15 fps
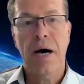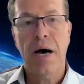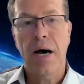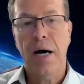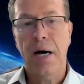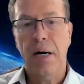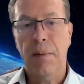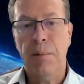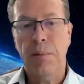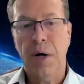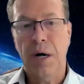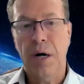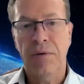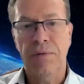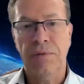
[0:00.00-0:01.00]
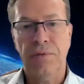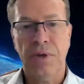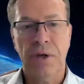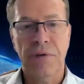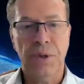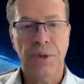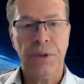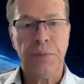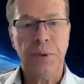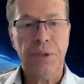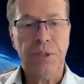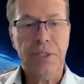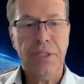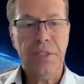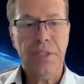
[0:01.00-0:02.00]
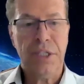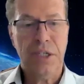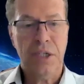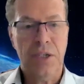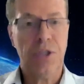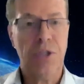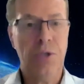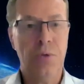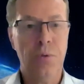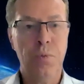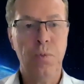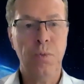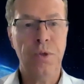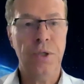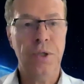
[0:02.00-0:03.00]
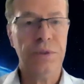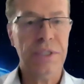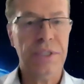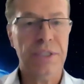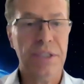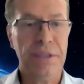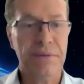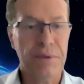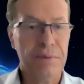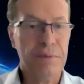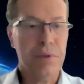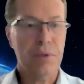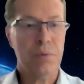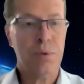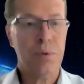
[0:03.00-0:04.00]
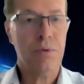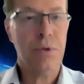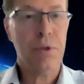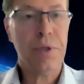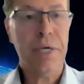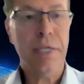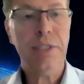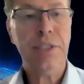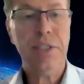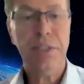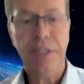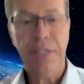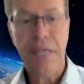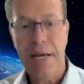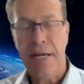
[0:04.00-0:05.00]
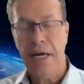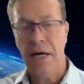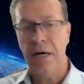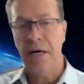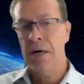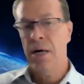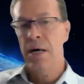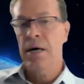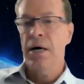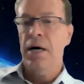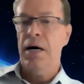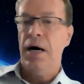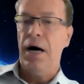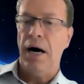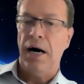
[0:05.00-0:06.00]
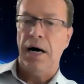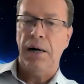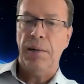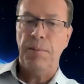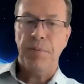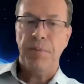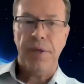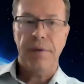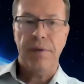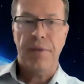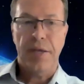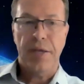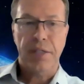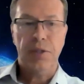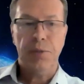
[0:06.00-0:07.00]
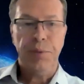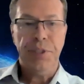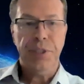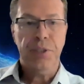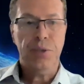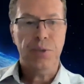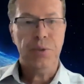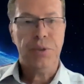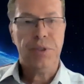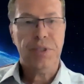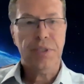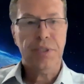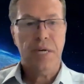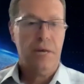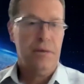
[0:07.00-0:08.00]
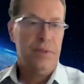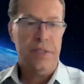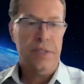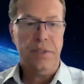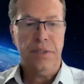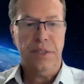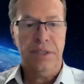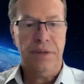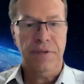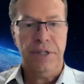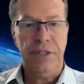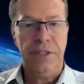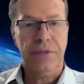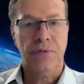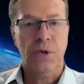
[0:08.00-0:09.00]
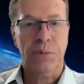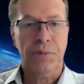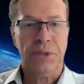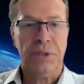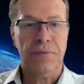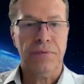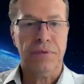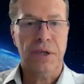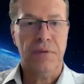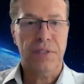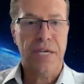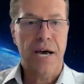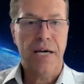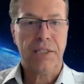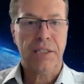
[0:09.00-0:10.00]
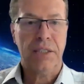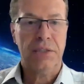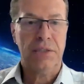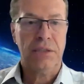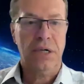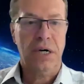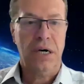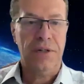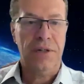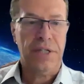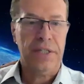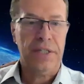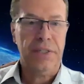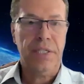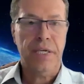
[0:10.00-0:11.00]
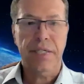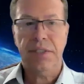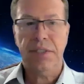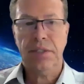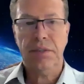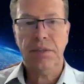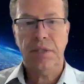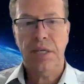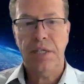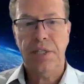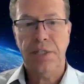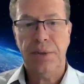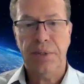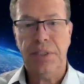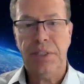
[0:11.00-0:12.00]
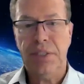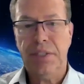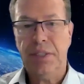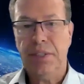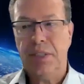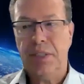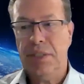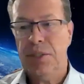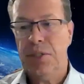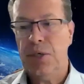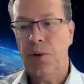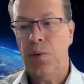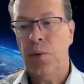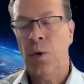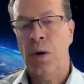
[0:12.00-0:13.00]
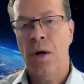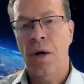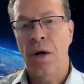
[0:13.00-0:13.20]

of U.S. persons, and also sensitive location data that could be used in various forms of attacks on the United States and U.S. citizens. And so